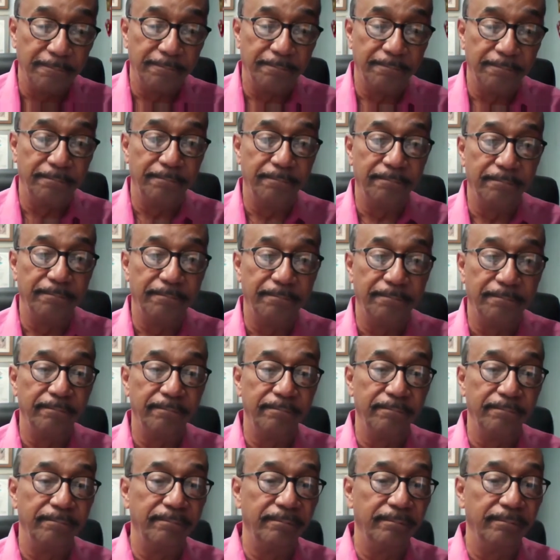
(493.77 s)

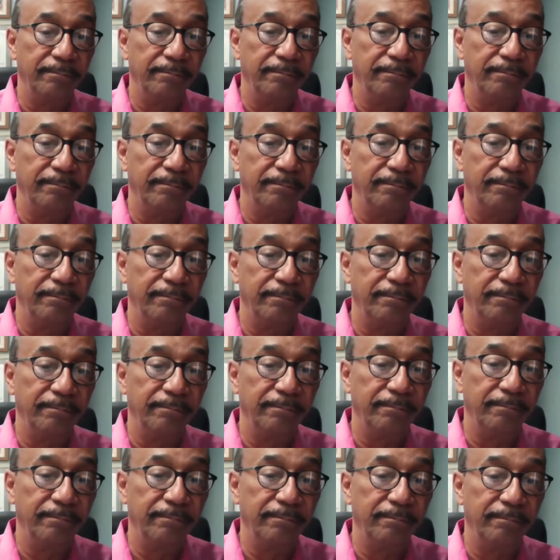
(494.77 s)

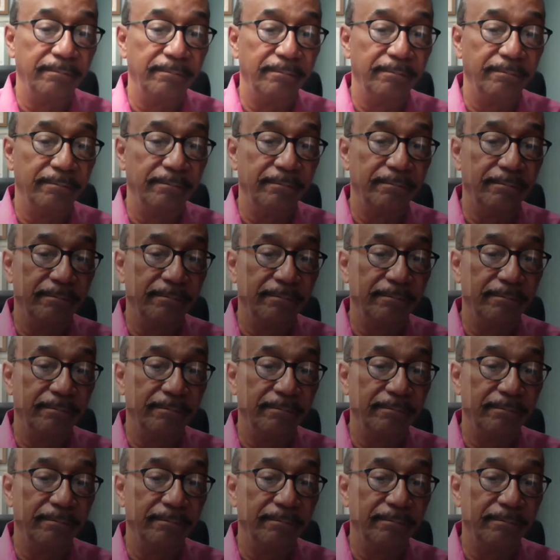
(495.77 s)
(silence)